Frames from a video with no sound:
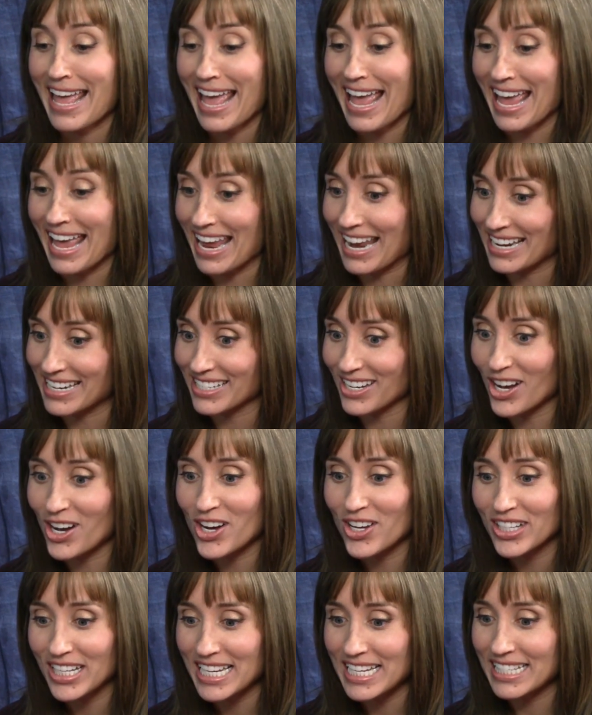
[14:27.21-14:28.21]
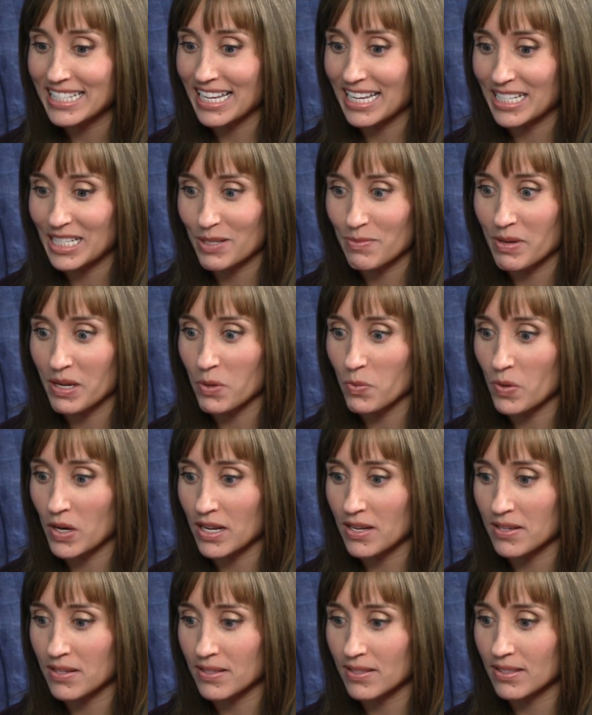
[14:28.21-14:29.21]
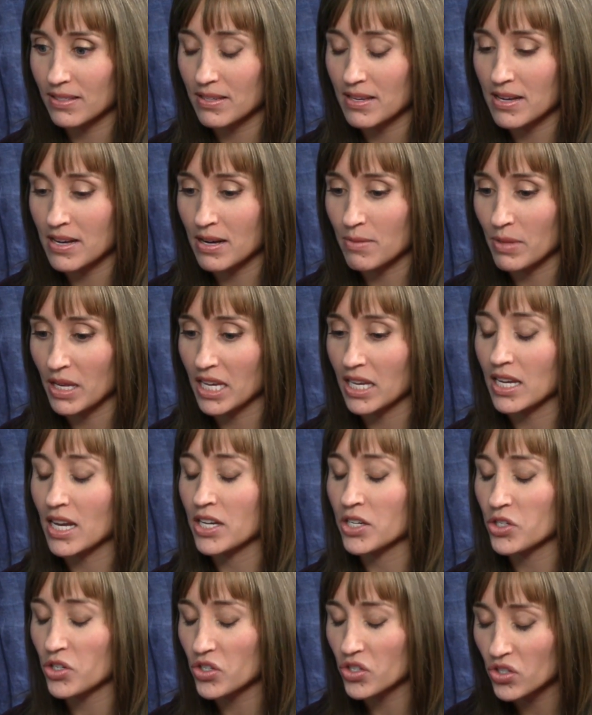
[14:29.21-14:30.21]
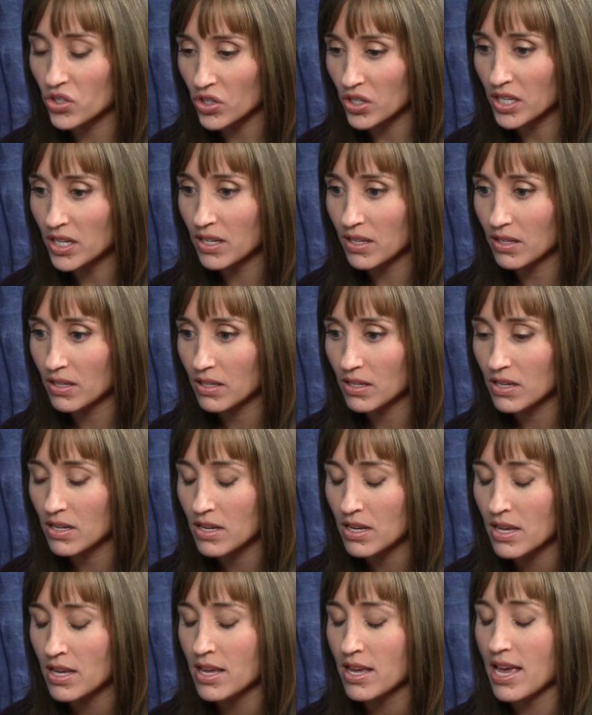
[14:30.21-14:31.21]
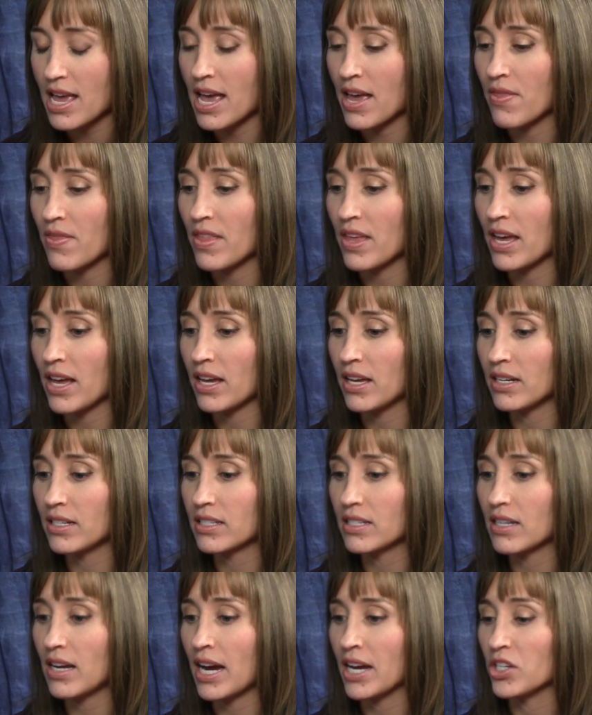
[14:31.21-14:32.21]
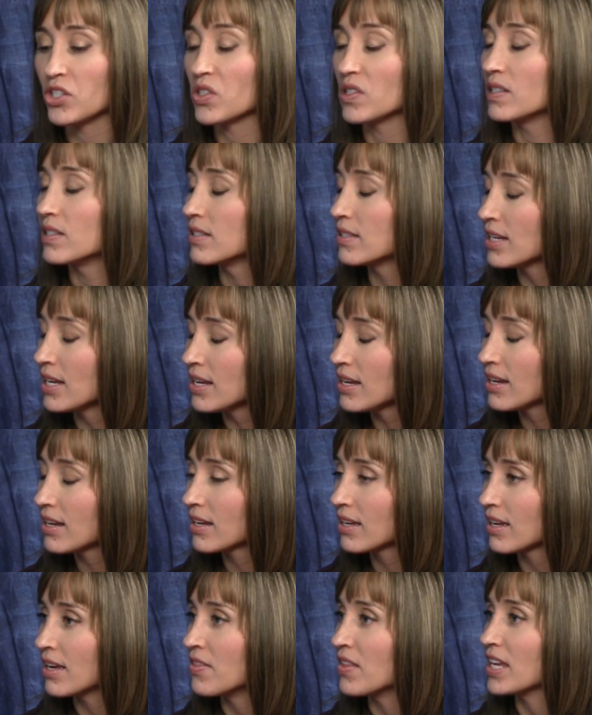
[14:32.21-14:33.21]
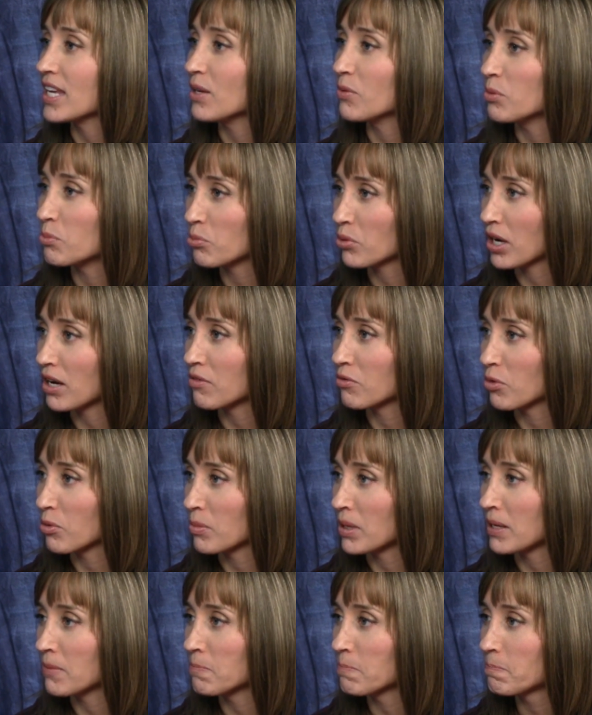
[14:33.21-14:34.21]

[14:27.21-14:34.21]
And all he said to me was um, that he understood and that I should seek and that he would pray for me.